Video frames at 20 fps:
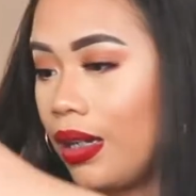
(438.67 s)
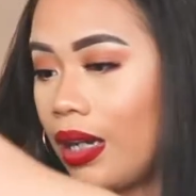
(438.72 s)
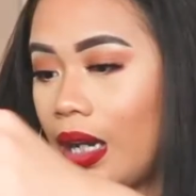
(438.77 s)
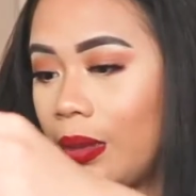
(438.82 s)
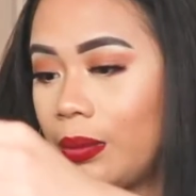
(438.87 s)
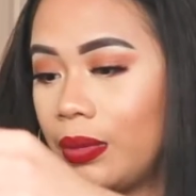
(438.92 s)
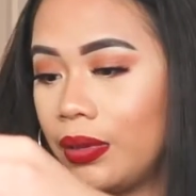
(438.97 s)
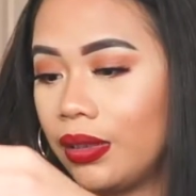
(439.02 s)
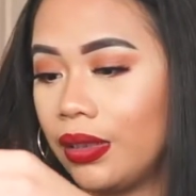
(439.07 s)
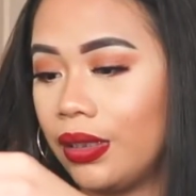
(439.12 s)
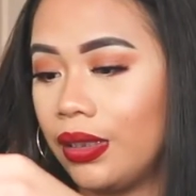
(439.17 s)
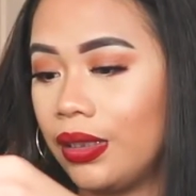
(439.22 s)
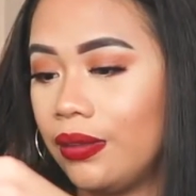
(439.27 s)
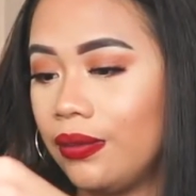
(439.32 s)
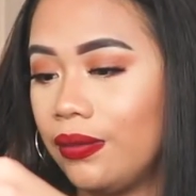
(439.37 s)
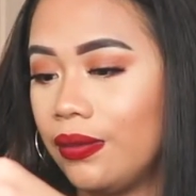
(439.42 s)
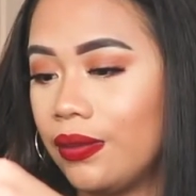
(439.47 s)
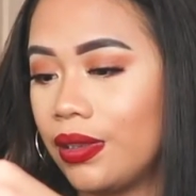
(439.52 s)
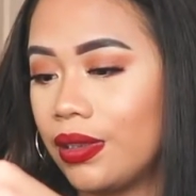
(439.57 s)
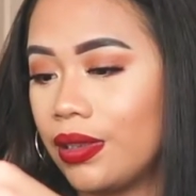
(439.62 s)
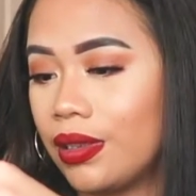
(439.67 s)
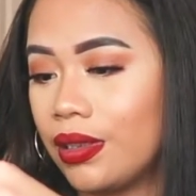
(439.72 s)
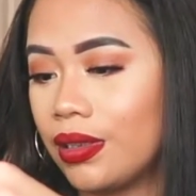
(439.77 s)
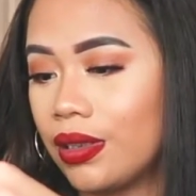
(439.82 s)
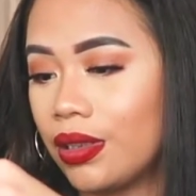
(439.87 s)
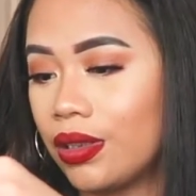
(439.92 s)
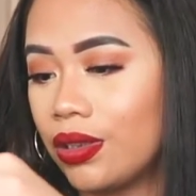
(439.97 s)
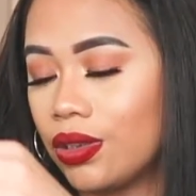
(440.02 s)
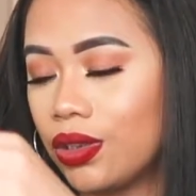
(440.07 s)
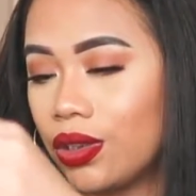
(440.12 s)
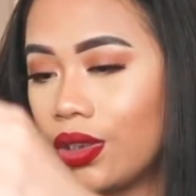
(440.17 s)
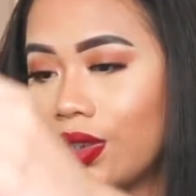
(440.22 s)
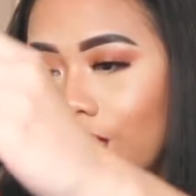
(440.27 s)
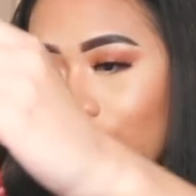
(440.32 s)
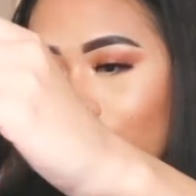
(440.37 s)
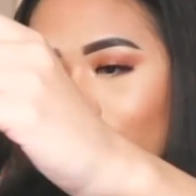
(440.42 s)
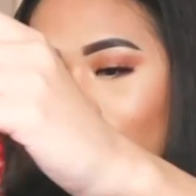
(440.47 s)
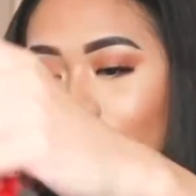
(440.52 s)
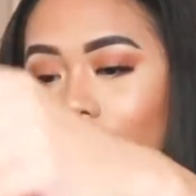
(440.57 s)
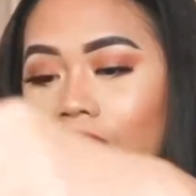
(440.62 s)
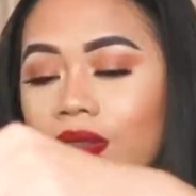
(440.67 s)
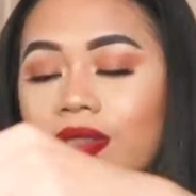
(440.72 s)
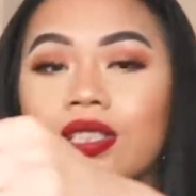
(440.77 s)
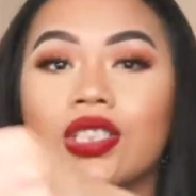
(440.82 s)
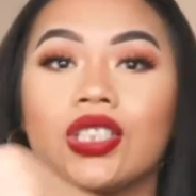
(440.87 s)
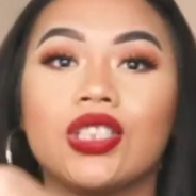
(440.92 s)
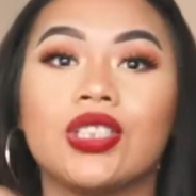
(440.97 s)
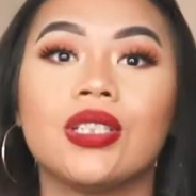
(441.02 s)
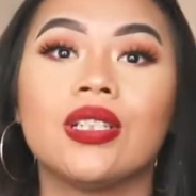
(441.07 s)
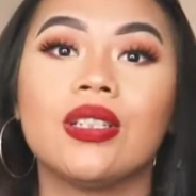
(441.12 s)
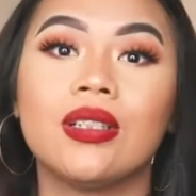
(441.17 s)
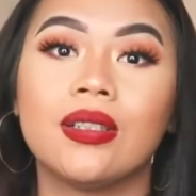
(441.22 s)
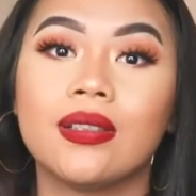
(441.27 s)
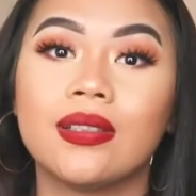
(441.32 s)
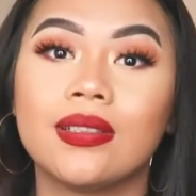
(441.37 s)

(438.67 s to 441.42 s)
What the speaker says: I believe this is a shirt. Oh, it's a shirt.